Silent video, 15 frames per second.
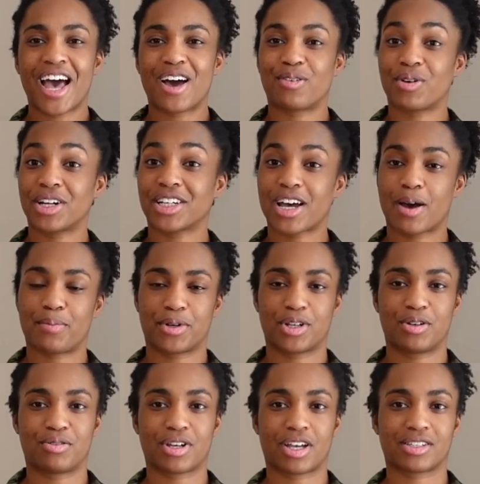One company
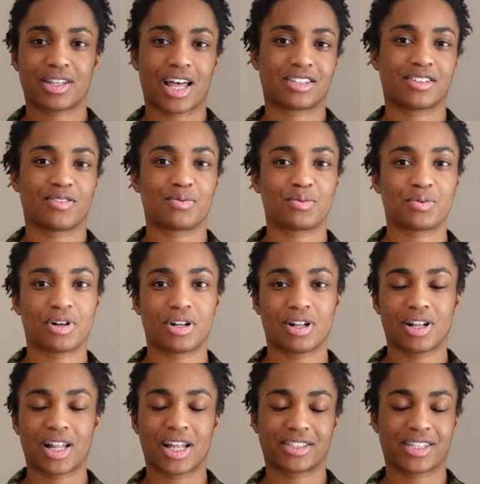who does lots of
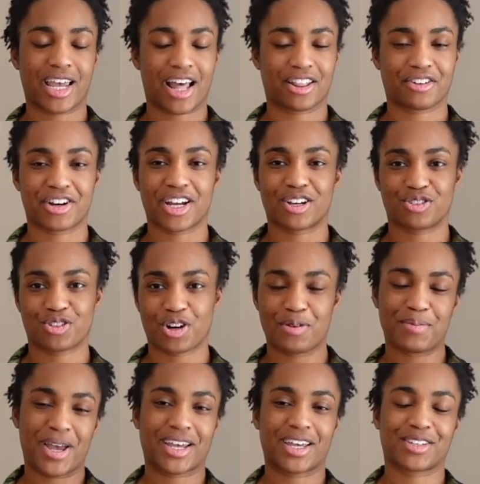wool, tailoring, and
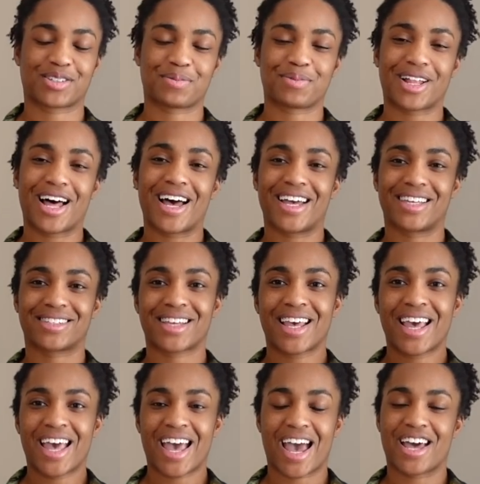shirt making supplies.
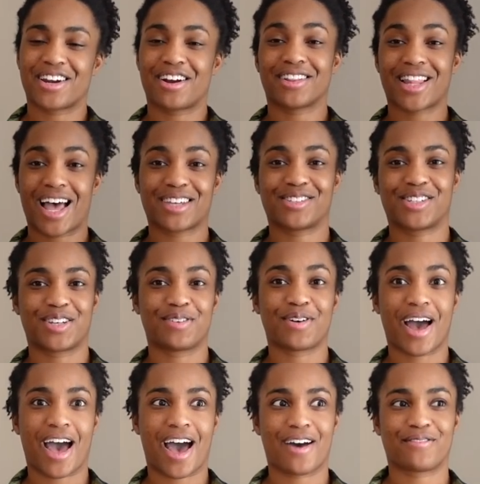And our last two
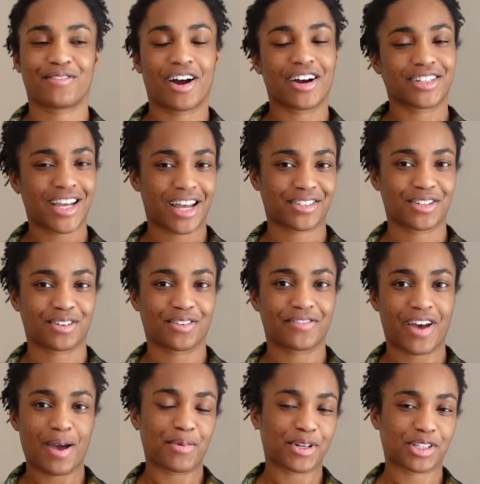have our technical
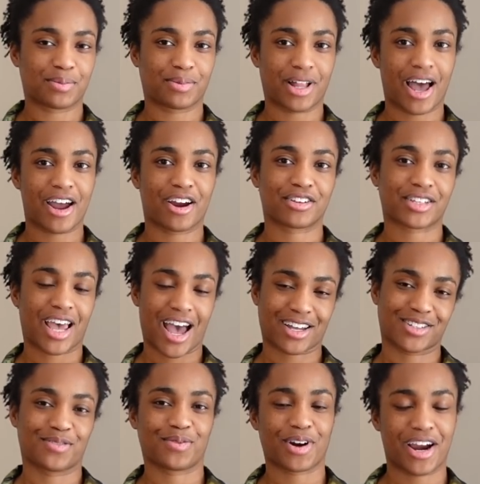fabric suppliers,
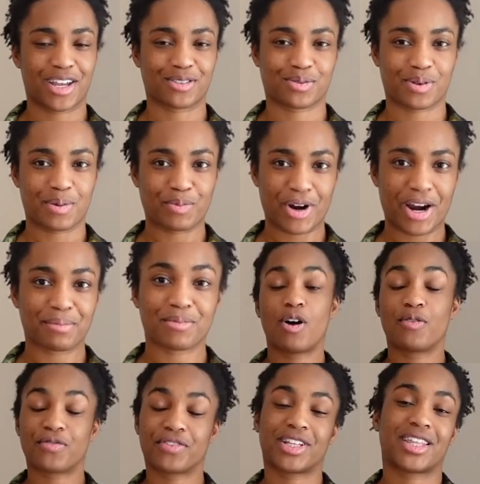activewear and swimwear.
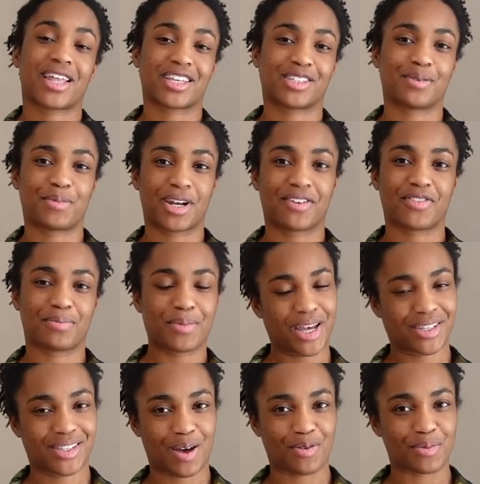Hopefully that's a bit of a
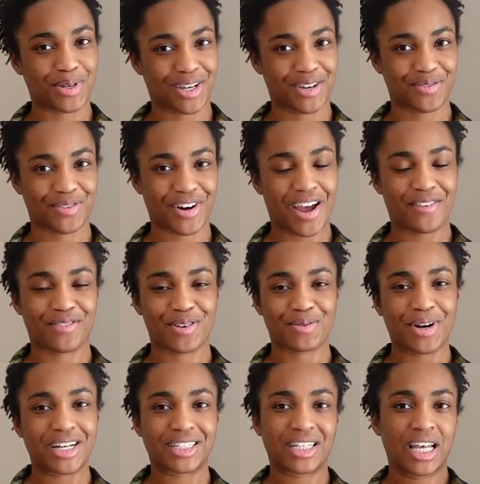mix that will be good for
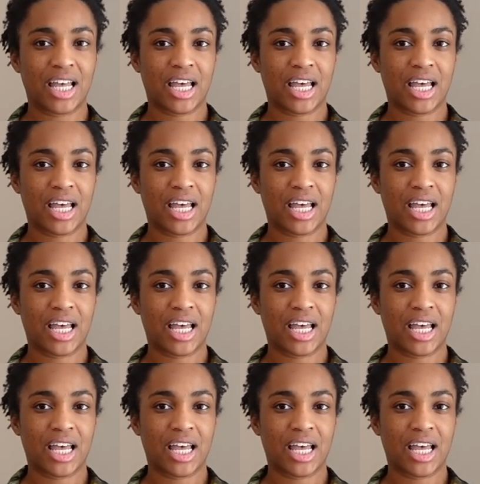everyone.